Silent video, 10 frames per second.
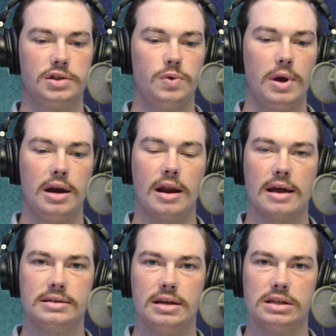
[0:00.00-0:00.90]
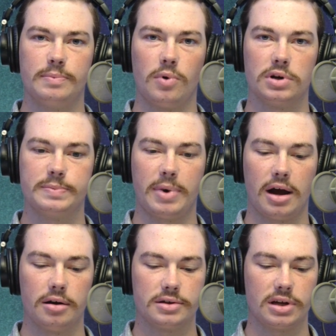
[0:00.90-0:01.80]
tweet it at C Sports
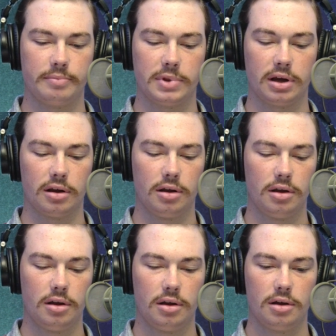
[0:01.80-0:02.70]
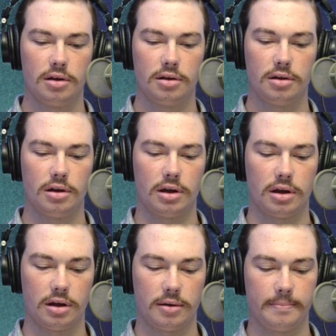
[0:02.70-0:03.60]
Pod or something.
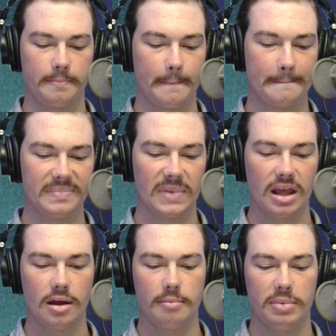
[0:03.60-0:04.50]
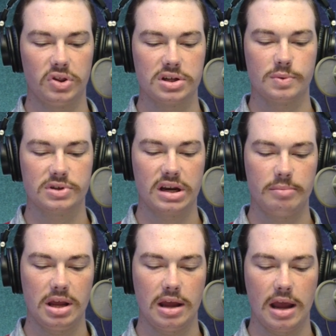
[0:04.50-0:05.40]
But this one's going
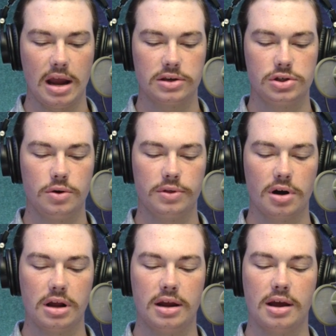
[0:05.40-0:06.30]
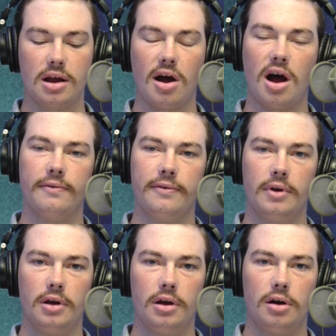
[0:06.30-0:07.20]
to be a 2:30 kickoff
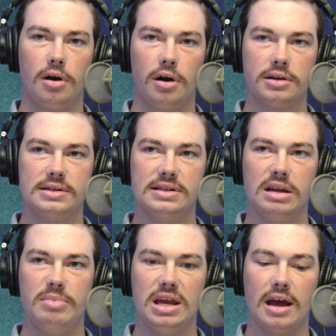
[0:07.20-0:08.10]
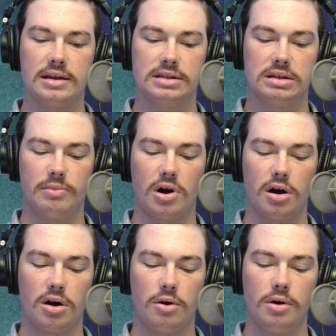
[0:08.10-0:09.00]
on CBS
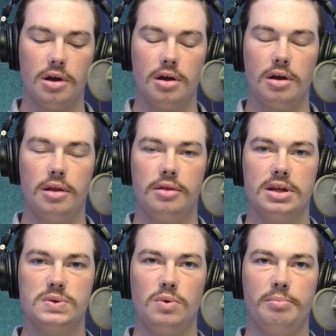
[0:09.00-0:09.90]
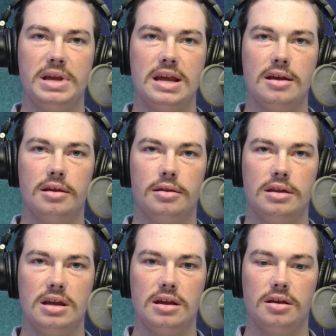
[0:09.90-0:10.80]
tomorrow. This will be
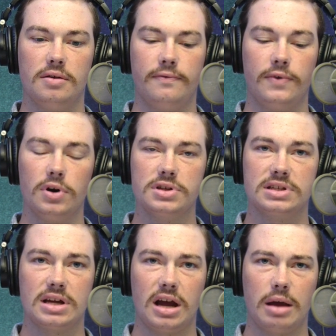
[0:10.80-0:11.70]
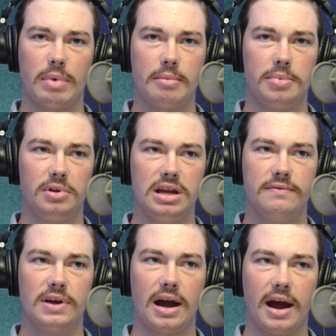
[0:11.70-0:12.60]
the first time, I
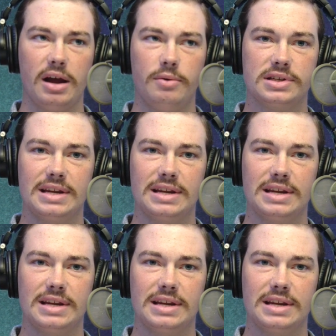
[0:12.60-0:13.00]
believe, that Iowa